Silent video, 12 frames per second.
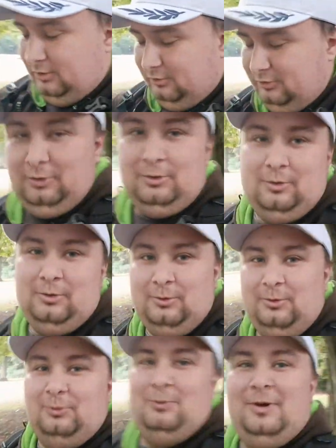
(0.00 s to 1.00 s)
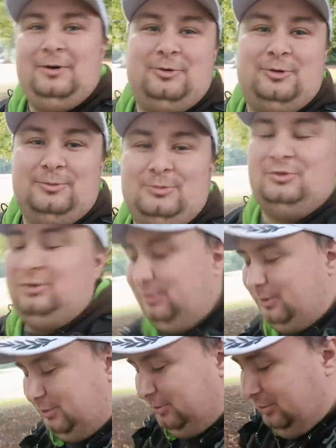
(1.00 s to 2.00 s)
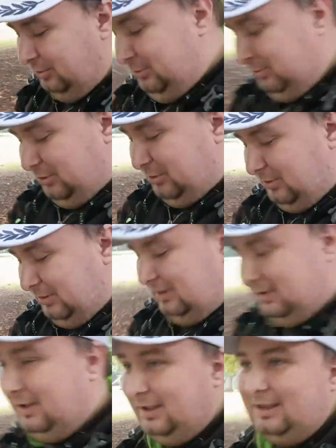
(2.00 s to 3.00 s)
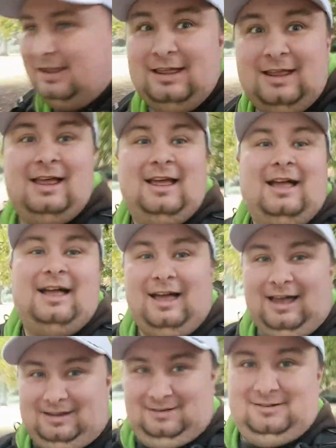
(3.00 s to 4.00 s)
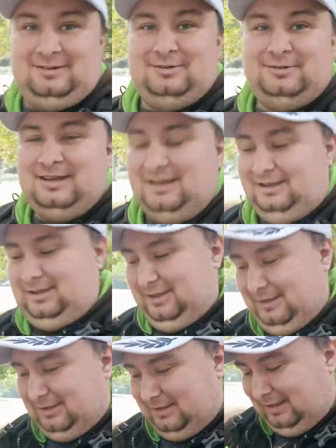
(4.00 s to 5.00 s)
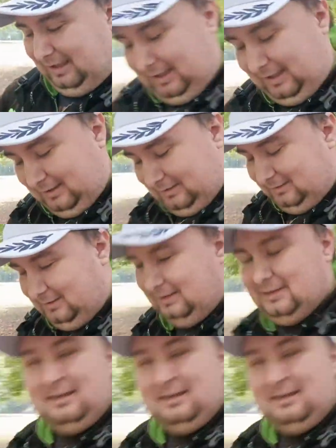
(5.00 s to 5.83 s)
So, welcome to a new dawn and a new day. And